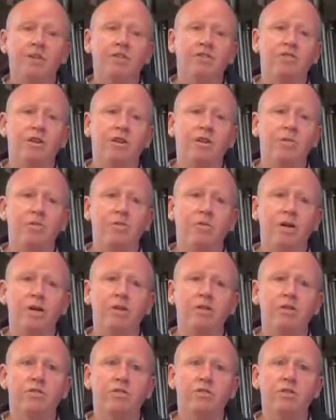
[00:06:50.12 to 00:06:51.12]
So
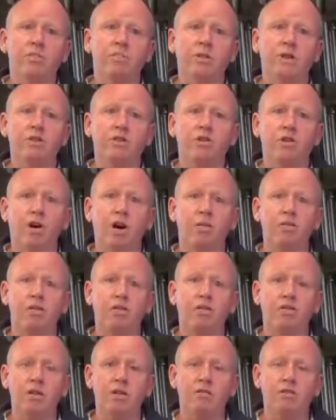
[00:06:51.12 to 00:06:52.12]
we used to spend time
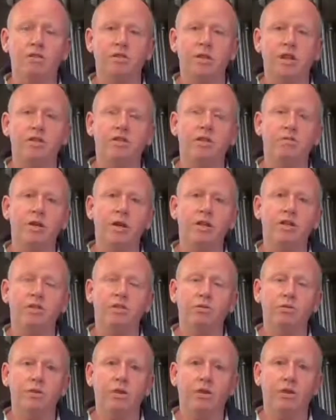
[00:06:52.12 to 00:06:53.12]
at servicing to make
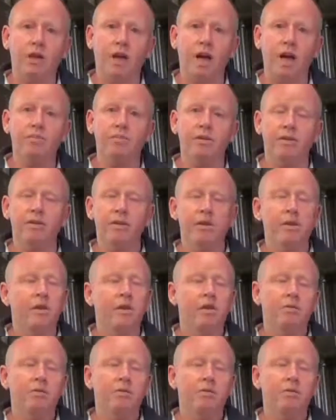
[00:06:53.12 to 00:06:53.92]
sure the cabin